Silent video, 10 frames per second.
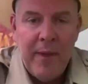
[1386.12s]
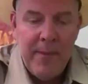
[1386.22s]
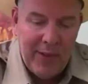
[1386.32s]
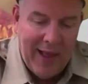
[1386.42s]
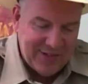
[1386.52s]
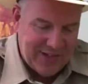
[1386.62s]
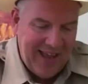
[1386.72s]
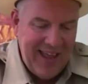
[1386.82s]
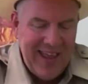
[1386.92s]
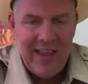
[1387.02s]
of yeah. people ask,
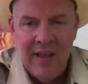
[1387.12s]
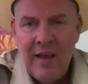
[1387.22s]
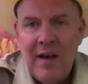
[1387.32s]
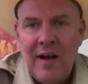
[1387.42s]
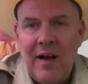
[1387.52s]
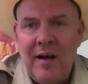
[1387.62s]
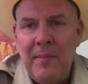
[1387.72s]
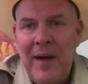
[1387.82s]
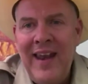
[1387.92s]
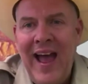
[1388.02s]
hey, uh,
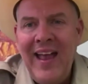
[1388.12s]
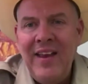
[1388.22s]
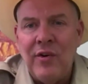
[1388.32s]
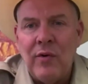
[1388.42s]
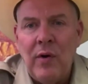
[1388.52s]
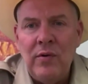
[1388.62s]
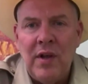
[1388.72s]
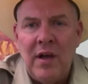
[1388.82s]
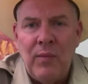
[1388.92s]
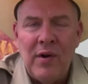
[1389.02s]
my nine year
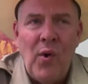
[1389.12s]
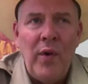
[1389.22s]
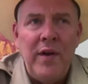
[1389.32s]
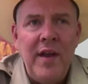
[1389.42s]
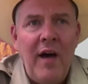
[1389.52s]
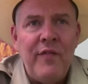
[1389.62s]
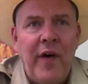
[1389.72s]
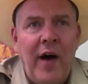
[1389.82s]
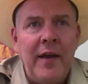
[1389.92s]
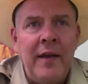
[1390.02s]
old, uh, we're going dove
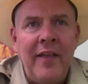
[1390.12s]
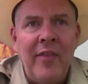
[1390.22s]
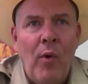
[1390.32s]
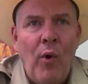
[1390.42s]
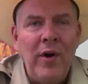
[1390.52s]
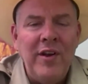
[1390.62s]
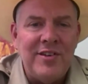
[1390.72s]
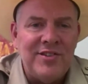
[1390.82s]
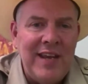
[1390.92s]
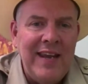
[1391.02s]
hunting in the morning.
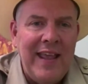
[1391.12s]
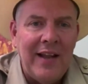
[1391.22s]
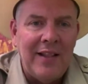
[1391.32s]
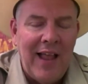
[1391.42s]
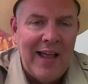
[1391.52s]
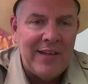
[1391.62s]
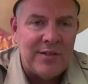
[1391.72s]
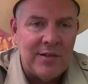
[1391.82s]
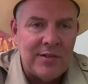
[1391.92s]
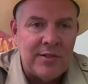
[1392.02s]
Does he need a
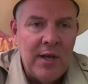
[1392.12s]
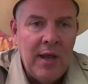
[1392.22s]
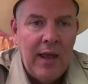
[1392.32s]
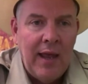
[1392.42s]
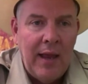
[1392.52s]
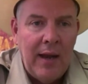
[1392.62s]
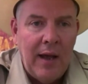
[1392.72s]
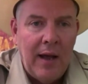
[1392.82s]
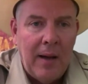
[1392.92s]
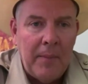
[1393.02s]
license? And
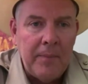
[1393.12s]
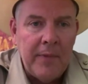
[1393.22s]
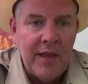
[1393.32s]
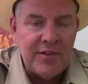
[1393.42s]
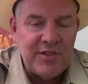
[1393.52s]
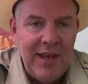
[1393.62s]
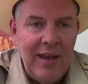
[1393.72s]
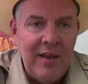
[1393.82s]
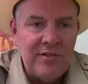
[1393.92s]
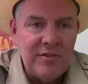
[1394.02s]
uh, yes, it
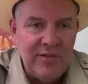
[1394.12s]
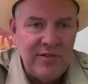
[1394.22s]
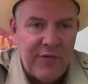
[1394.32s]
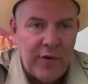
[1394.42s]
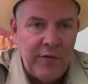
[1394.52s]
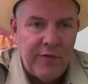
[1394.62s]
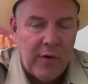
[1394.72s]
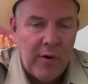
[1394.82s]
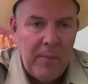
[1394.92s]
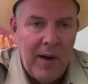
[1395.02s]
is different
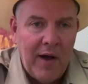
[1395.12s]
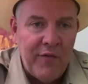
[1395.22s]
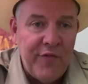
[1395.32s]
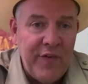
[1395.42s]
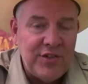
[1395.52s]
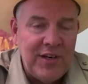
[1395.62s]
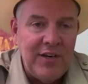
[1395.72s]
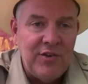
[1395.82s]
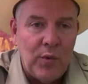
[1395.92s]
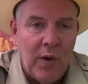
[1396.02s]
from uh,
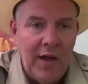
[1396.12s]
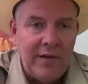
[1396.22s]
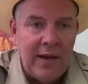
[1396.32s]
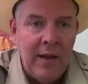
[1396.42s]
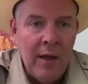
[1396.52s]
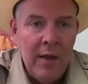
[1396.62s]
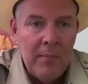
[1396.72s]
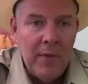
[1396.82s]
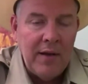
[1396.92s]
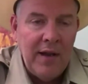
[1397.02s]
fishing to hunting.
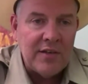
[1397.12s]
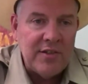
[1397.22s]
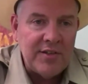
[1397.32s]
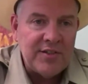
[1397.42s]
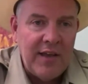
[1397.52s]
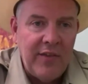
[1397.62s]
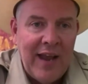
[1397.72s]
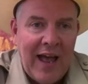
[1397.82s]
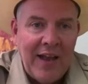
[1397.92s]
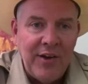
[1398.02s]
But yes, let's say the
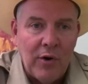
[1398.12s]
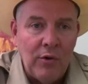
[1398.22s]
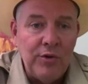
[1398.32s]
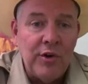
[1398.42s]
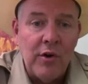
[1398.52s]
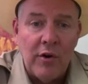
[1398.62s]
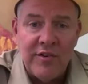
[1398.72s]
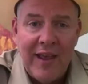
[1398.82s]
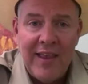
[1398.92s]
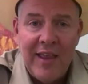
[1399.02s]
nine year old, you're going to
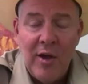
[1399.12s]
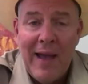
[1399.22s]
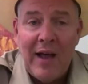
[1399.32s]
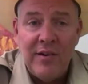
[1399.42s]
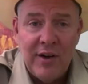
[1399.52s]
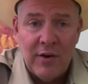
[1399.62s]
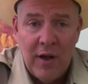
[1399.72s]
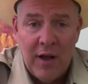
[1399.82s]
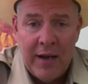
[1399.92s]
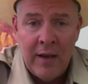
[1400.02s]
take him out deer
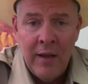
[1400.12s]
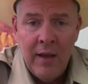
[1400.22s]
hunting.